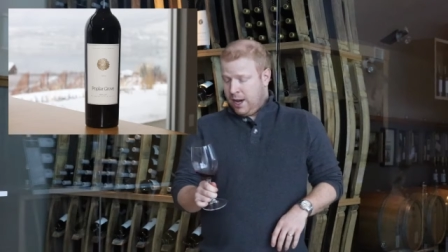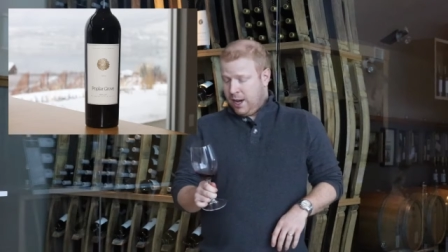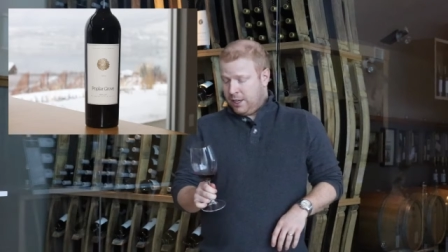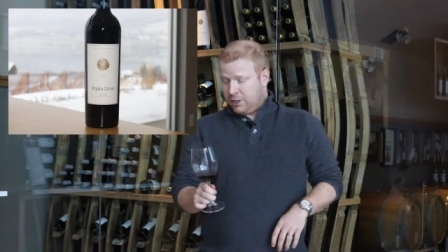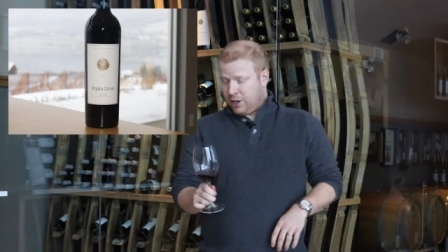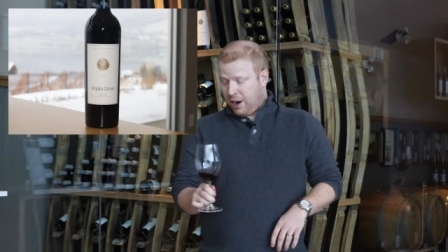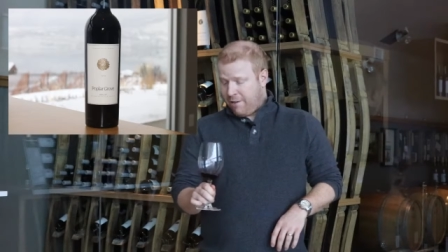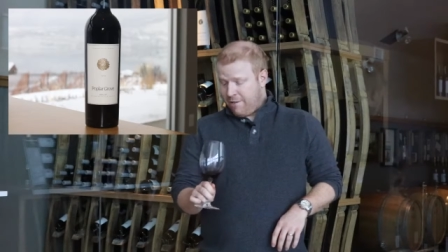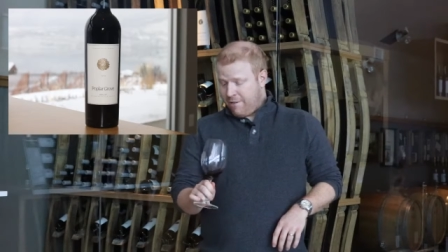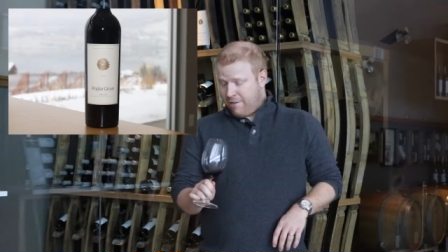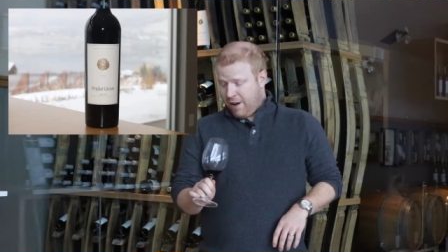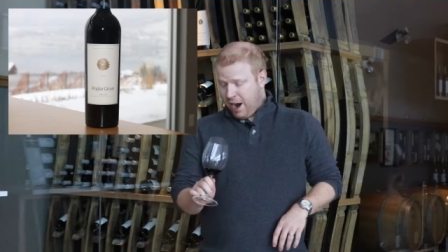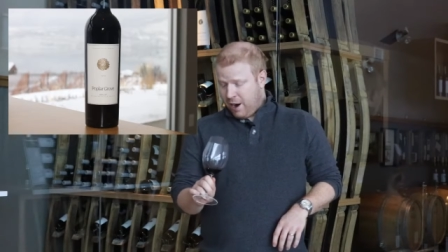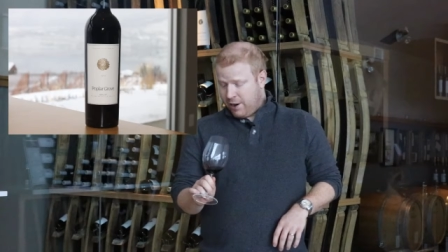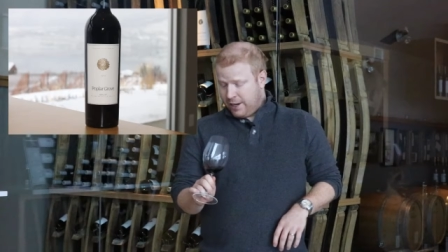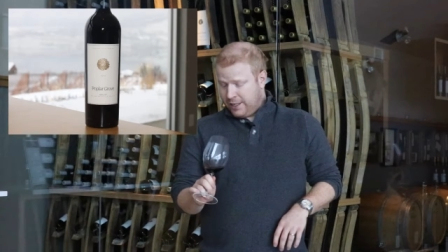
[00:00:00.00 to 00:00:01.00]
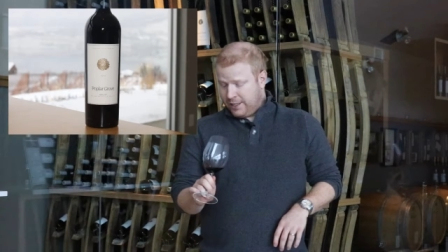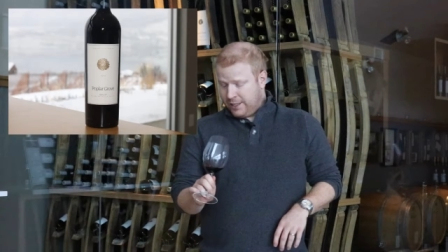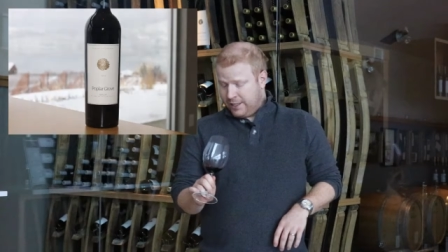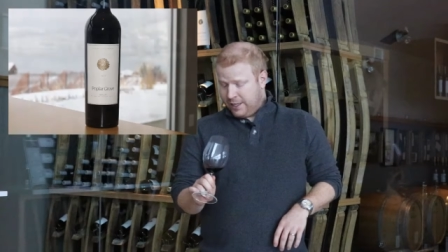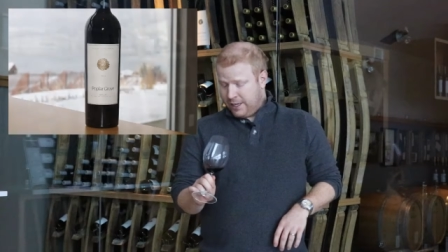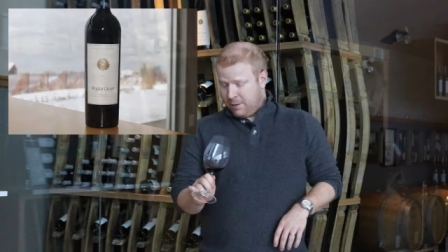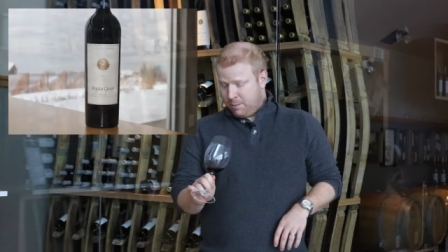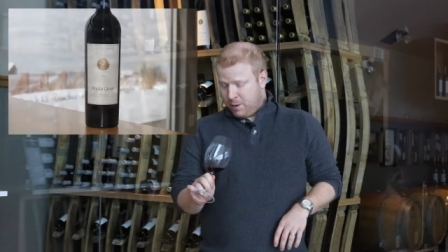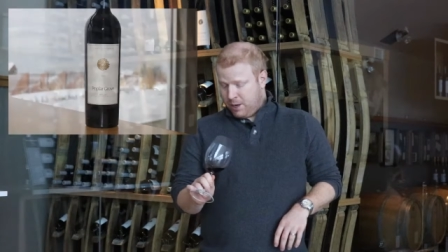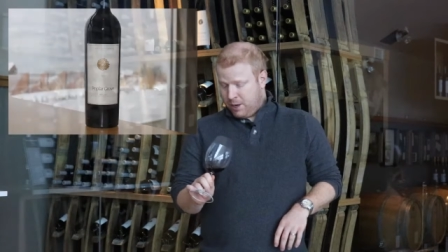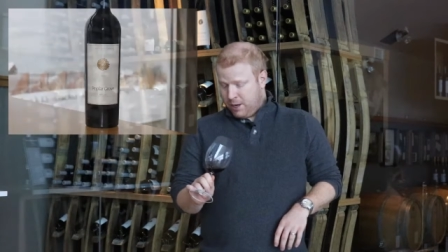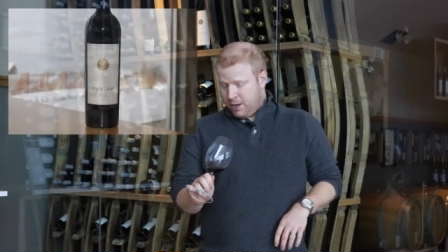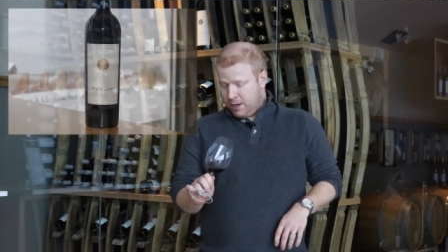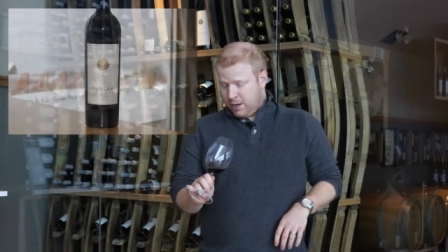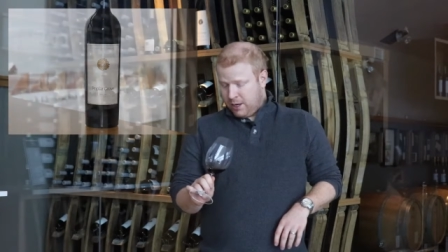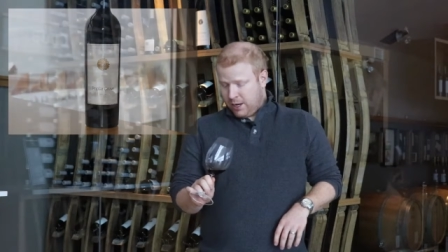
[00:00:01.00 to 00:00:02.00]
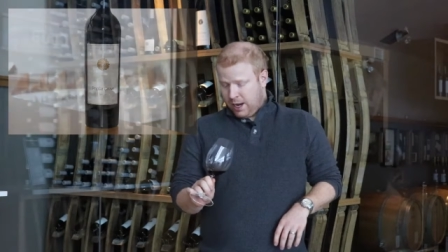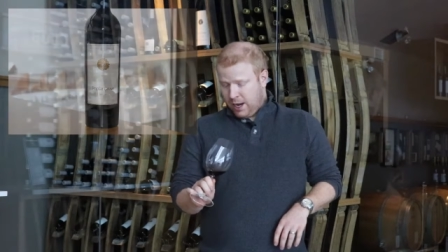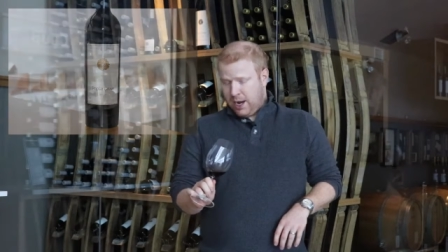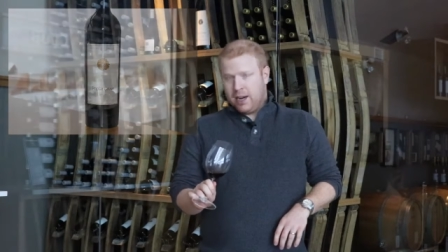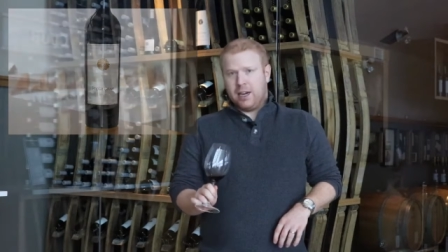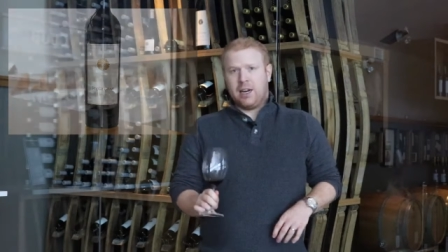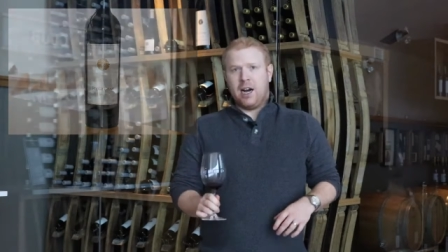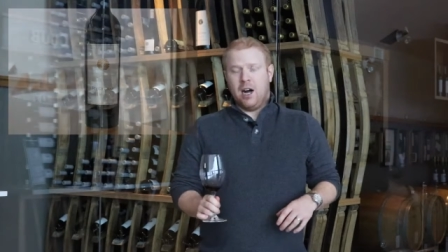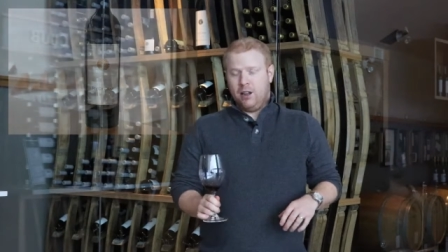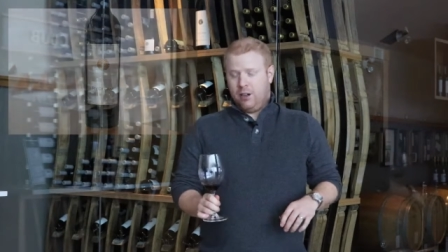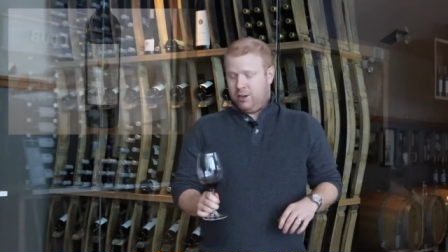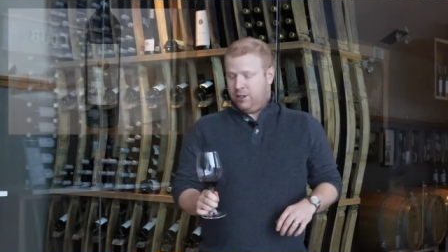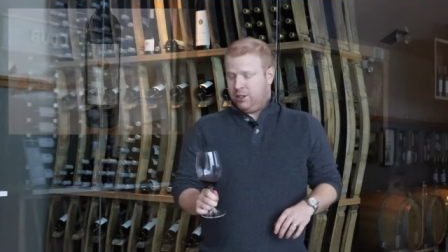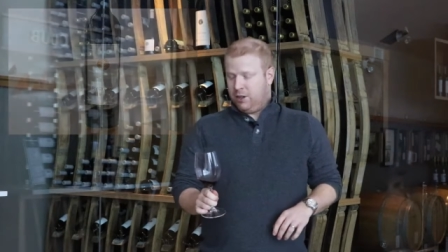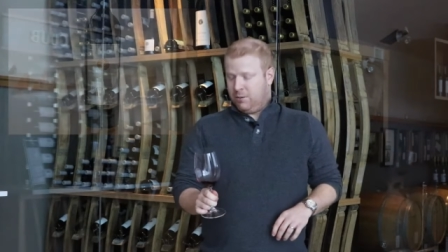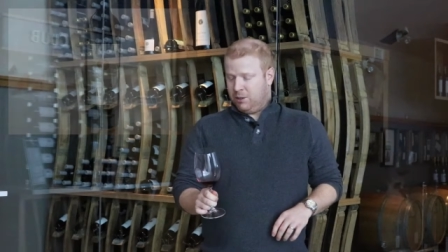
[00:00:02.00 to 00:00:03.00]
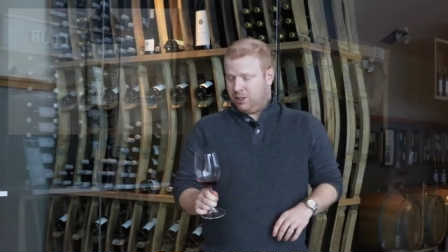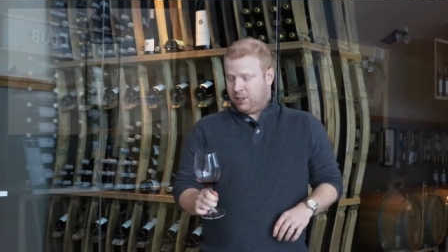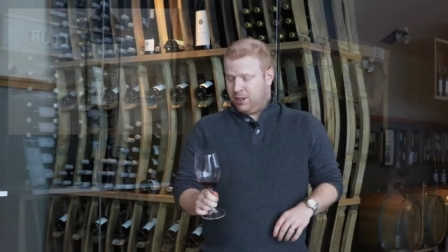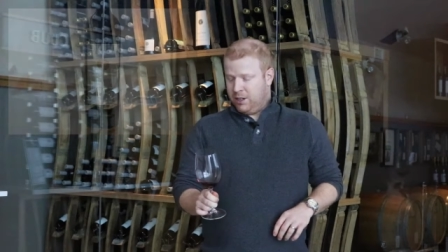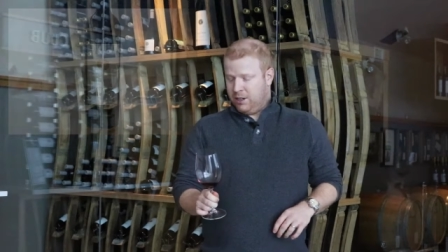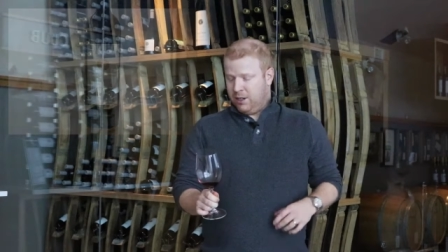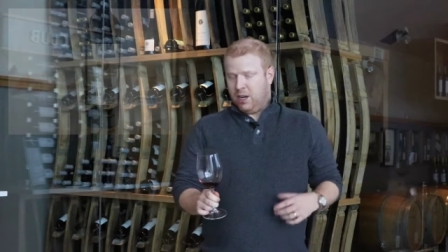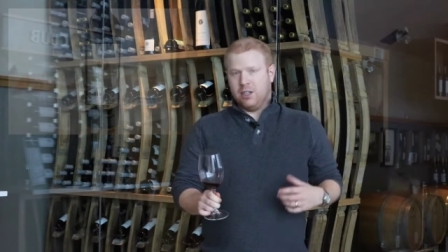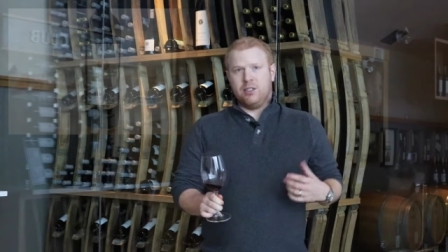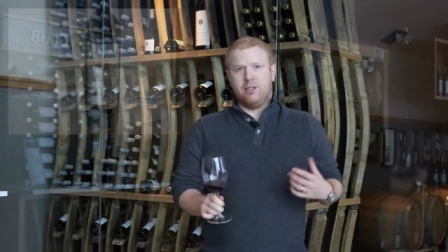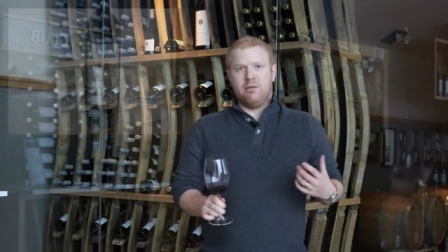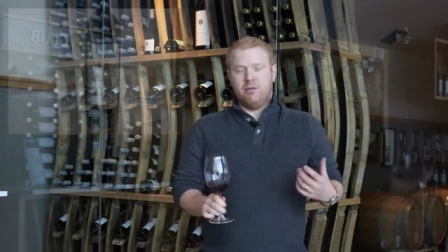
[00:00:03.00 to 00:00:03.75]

It's got a very deep uh, color. It's almost a, a,